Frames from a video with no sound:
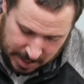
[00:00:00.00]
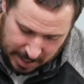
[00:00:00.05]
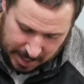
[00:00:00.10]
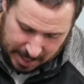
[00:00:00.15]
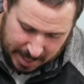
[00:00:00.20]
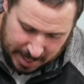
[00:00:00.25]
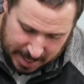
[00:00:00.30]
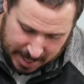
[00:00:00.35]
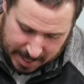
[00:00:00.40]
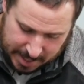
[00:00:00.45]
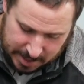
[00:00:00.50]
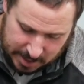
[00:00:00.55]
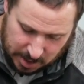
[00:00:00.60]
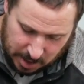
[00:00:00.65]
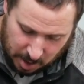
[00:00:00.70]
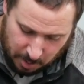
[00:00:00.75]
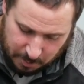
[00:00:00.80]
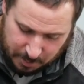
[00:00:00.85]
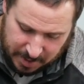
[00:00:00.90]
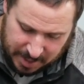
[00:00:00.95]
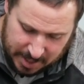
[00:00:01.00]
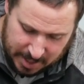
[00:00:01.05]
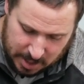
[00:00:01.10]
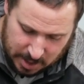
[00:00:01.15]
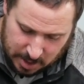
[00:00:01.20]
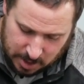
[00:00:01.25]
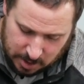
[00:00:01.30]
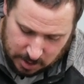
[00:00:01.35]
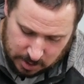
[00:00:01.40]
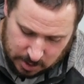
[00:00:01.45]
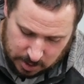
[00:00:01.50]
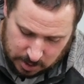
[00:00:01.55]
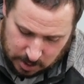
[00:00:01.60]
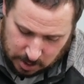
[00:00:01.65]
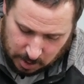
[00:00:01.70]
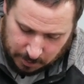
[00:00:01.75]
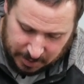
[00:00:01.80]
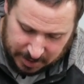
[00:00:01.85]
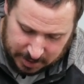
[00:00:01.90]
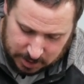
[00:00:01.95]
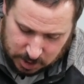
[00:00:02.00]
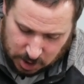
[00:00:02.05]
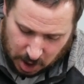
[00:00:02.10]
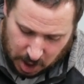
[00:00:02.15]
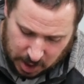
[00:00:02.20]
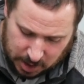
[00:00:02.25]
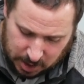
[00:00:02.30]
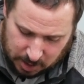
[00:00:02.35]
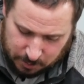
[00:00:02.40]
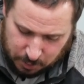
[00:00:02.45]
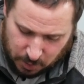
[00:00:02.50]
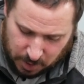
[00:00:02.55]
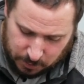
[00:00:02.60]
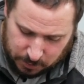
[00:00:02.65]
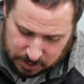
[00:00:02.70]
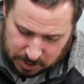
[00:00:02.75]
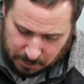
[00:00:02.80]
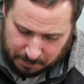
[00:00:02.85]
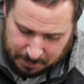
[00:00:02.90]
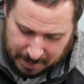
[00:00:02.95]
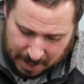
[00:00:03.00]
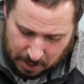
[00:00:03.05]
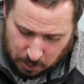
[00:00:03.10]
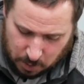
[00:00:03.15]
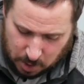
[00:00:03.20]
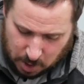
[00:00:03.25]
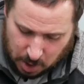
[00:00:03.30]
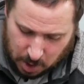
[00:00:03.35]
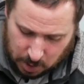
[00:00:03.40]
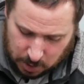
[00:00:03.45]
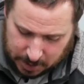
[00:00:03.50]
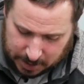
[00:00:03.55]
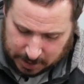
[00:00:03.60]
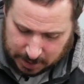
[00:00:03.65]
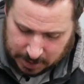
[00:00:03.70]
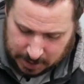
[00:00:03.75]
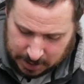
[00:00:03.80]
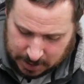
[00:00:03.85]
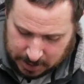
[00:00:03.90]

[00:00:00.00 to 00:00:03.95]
And a big talking point was about calling